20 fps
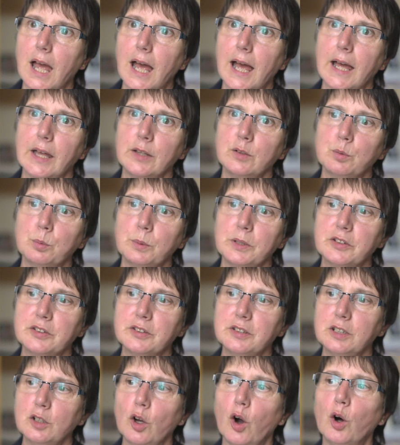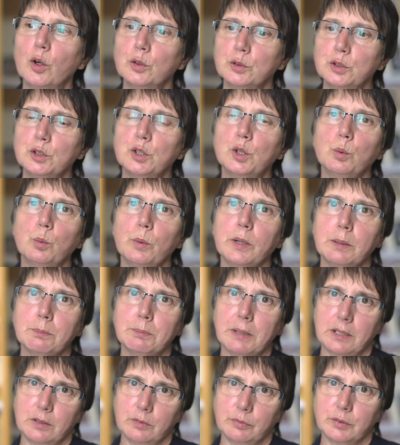and we'd see ongoing
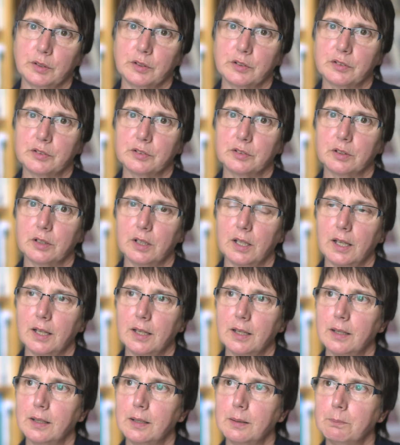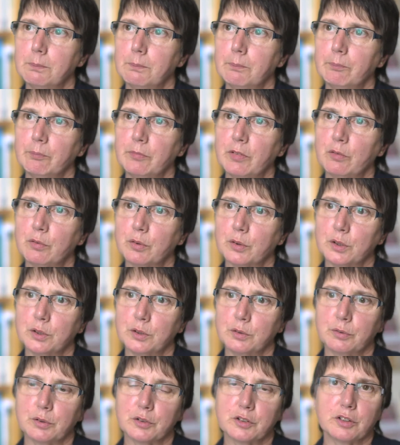benefits for
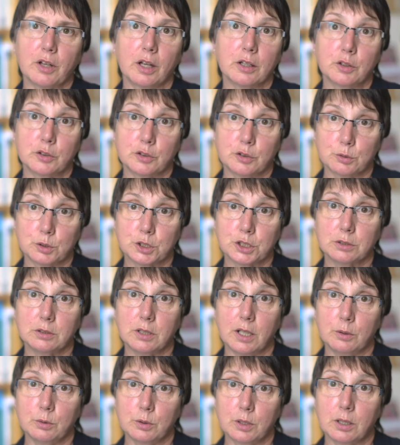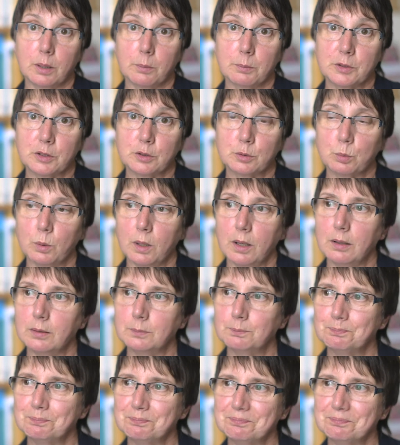psychosocial outcomes as well.